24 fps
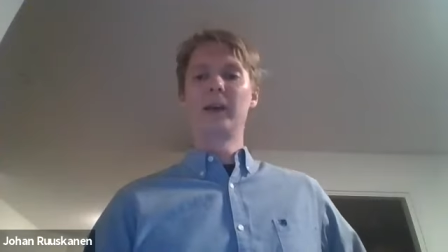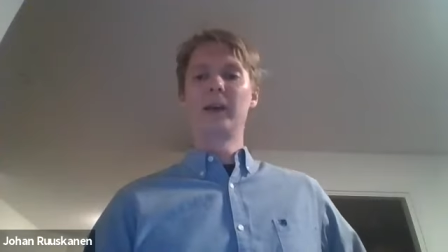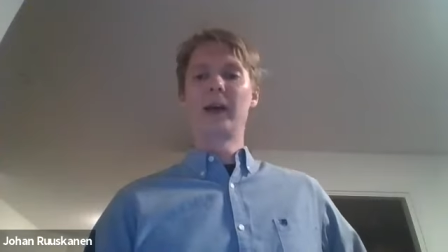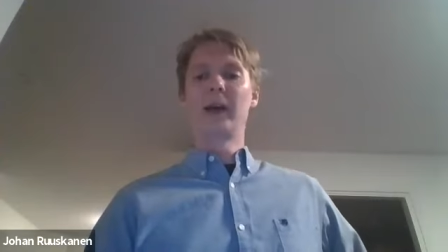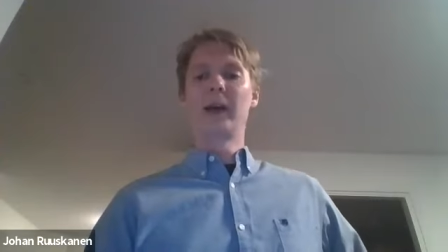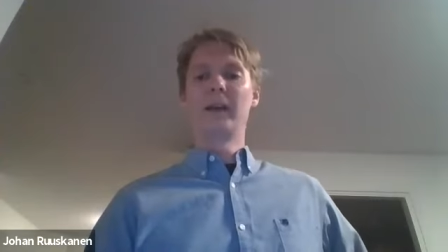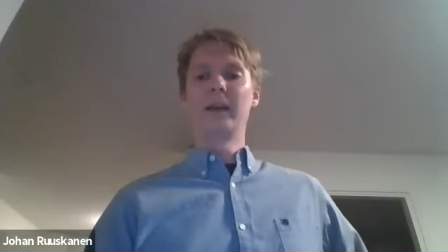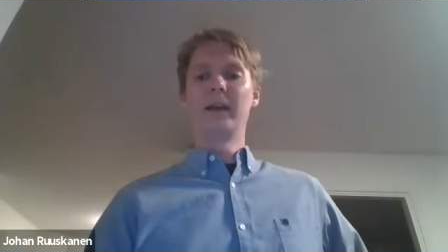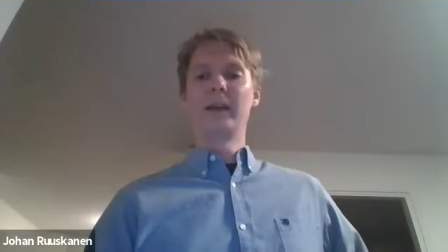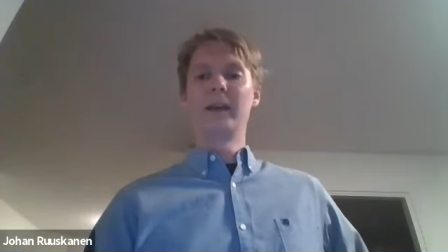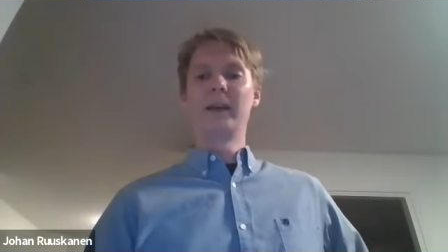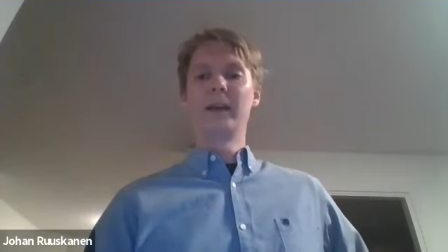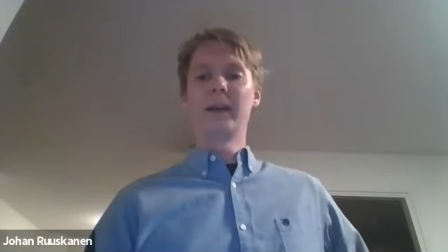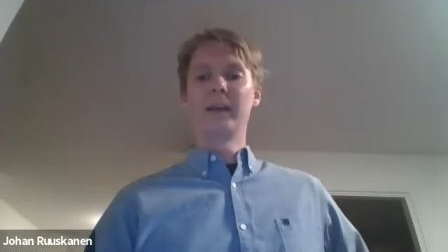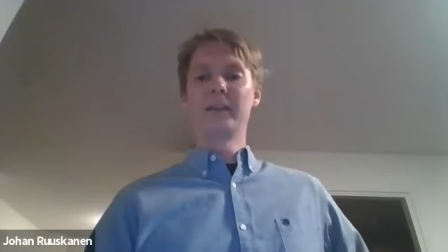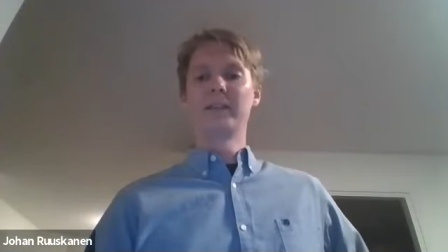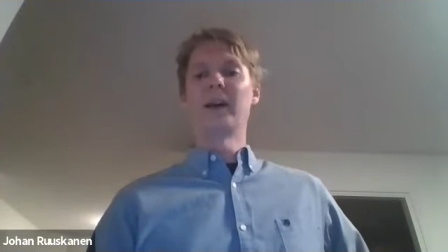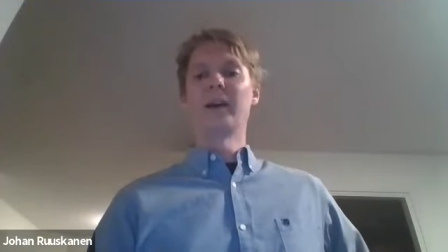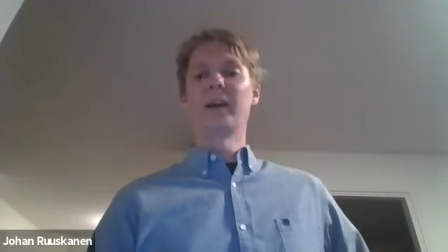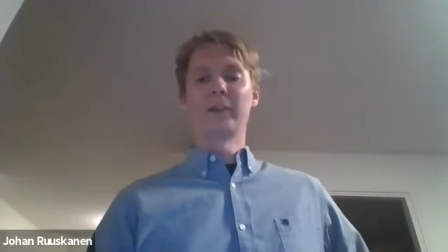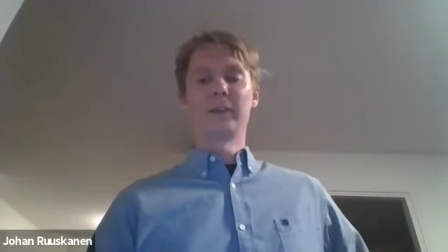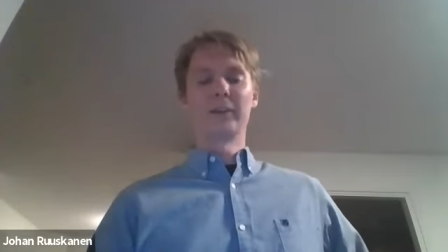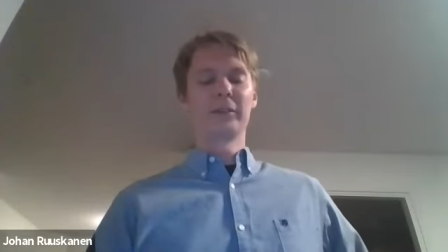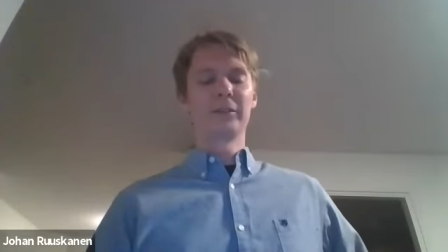an
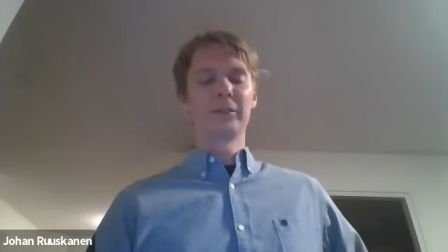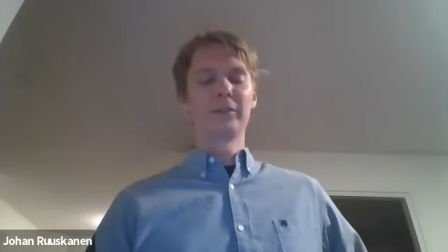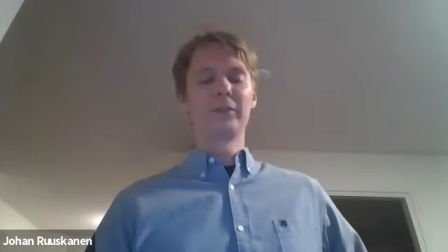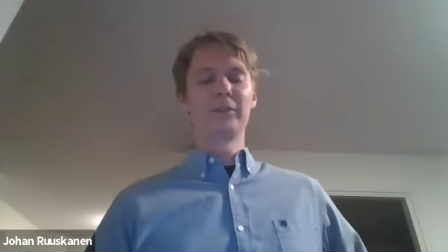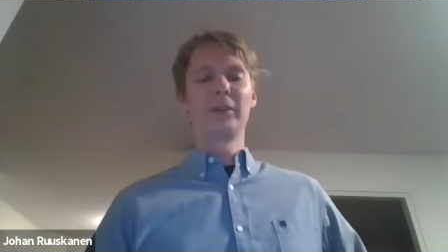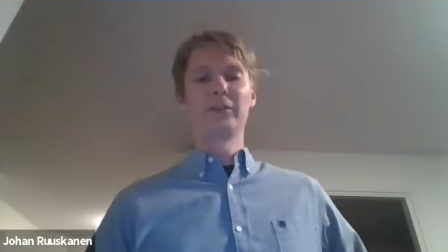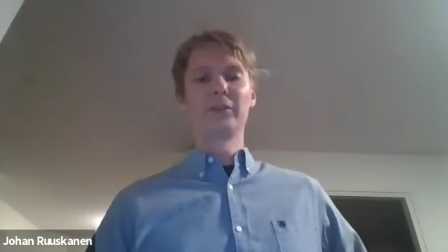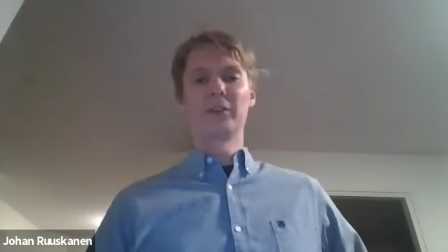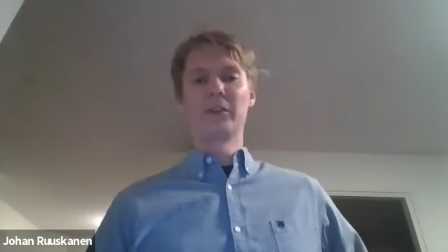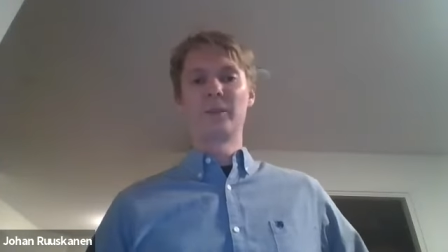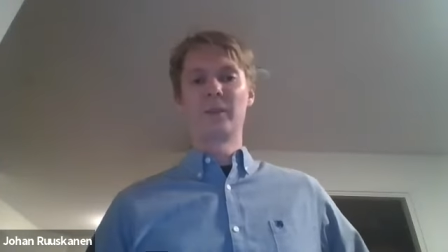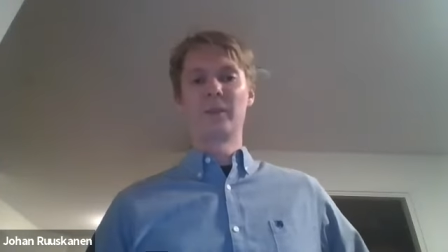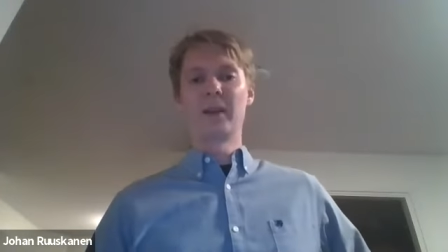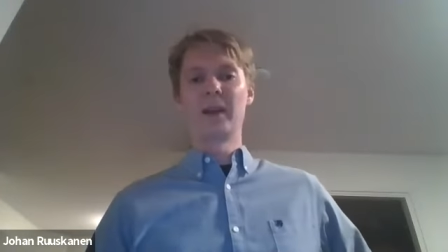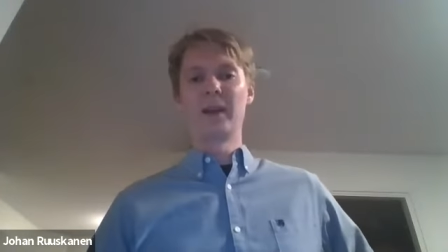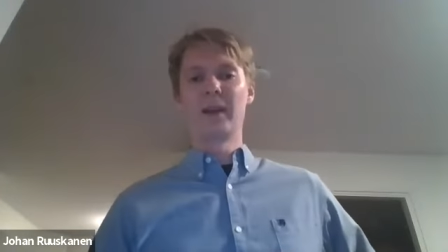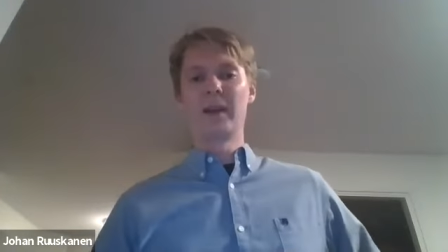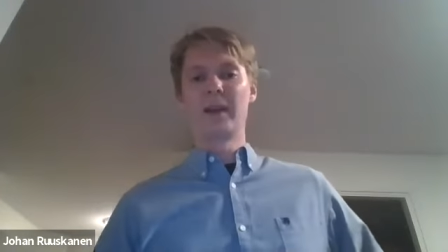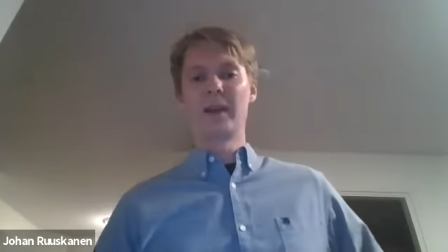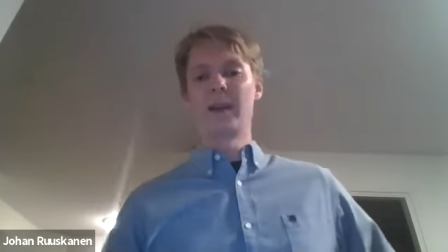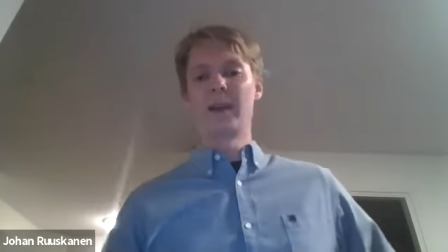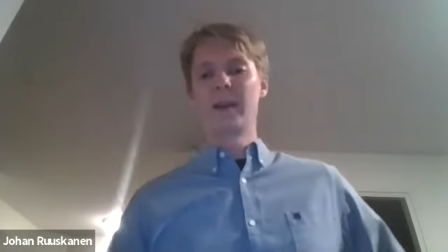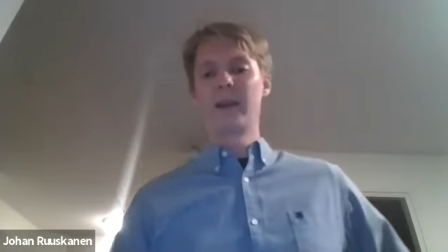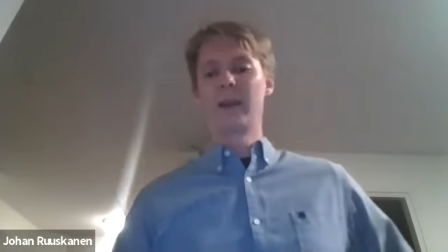entire
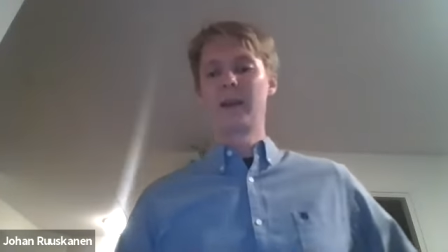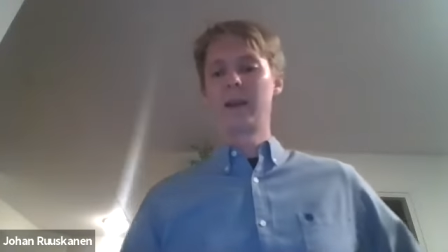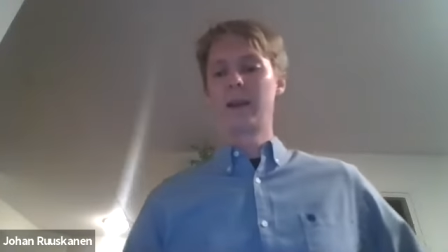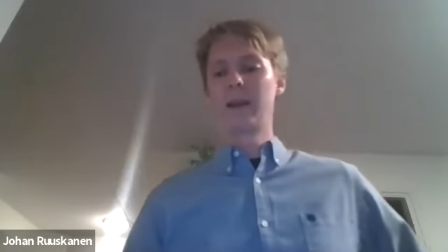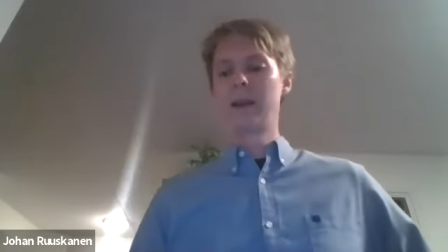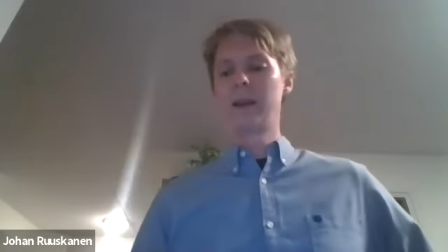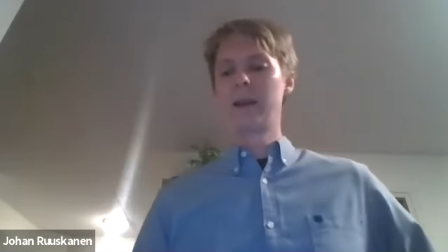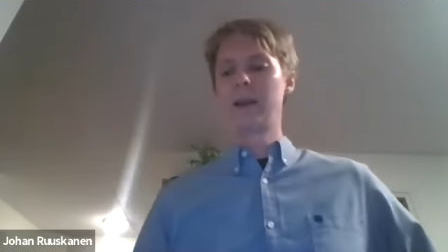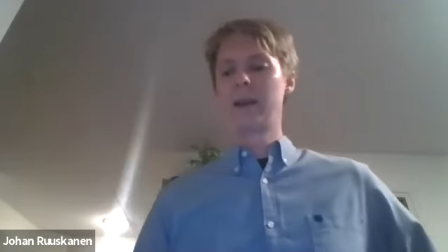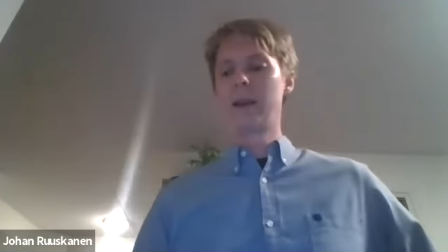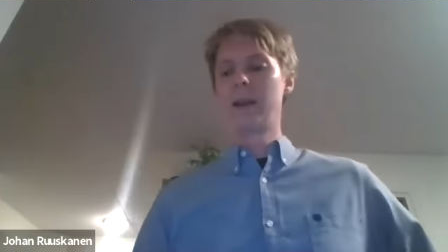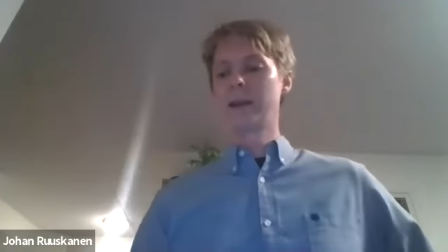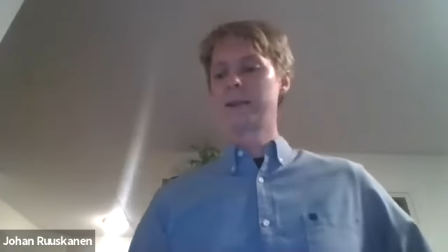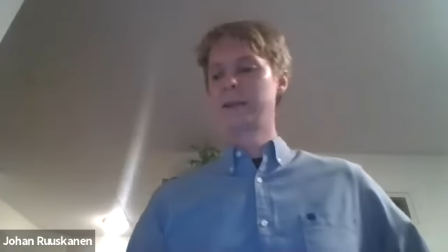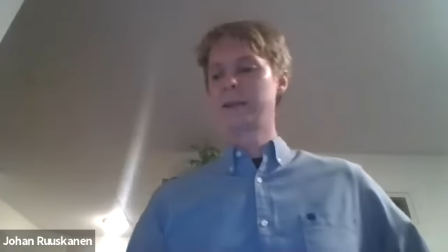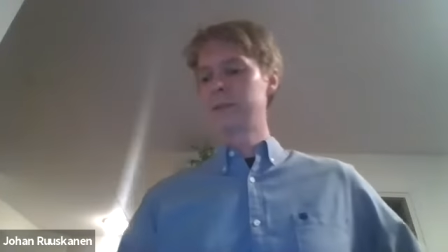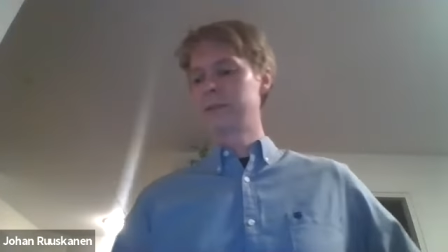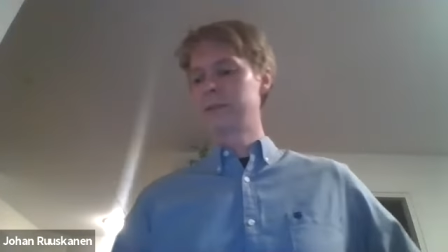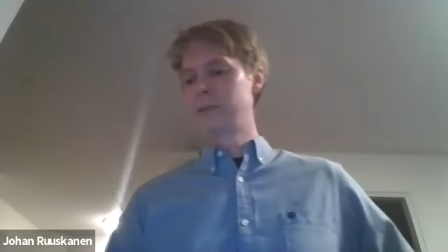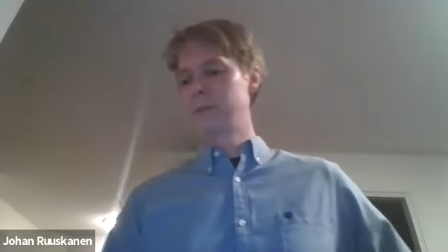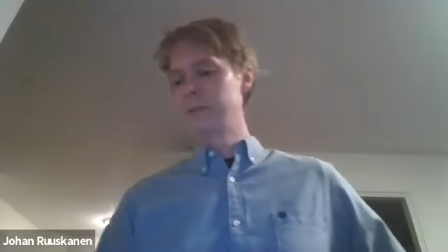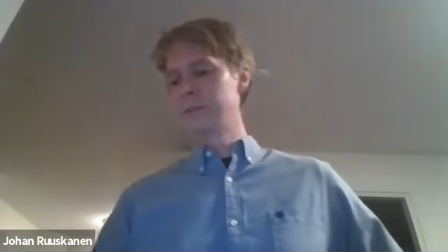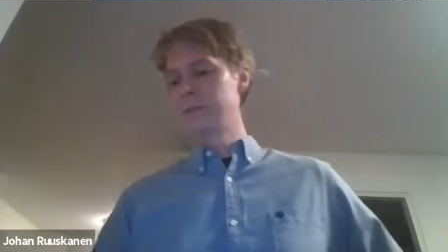system like this.